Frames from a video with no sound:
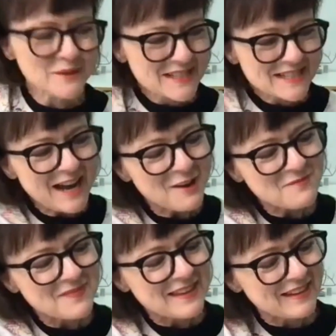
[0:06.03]
Snap
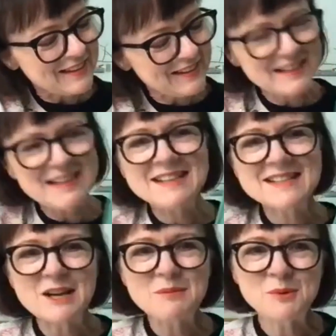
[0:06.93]

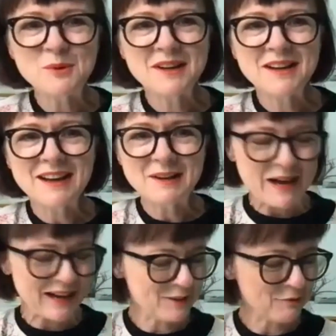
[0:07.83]
is a book
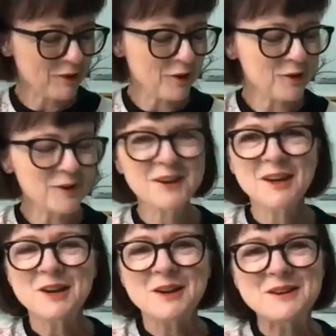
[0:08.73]
about a frog
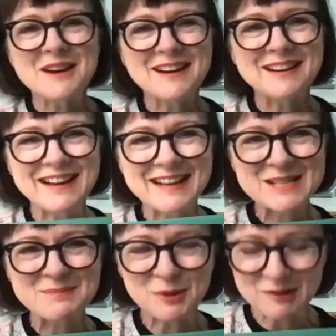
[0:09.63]

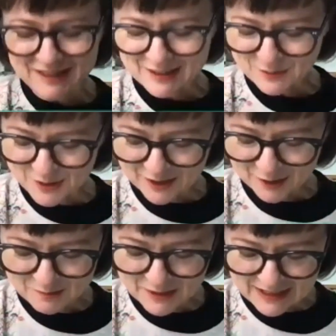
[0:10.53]
exploring the
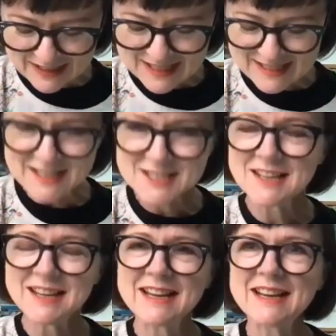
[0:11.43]
world, but it's
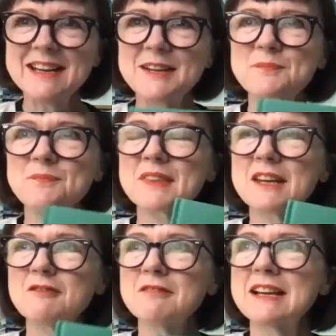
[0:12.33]
essentially
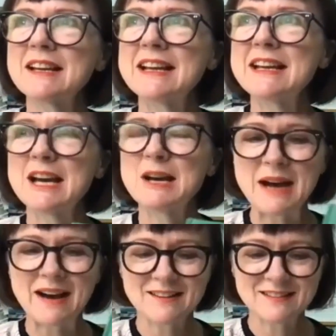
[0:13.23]
really
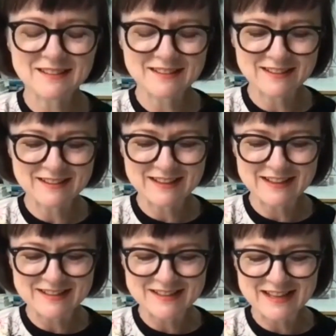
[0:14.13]
about,
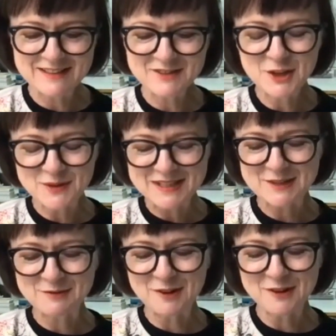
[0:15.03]
even though it's
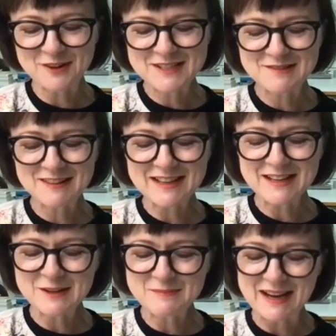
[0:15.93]
a frog, it's
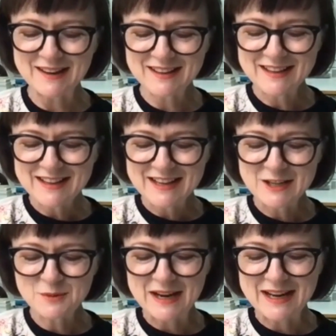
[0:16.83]
really about, in
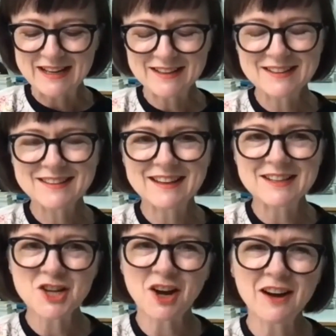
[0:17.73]
a way, a
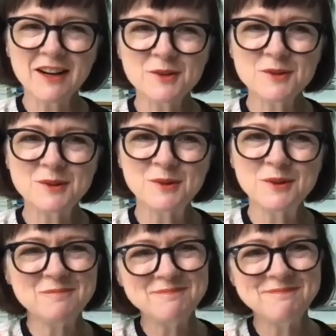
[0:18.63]
child or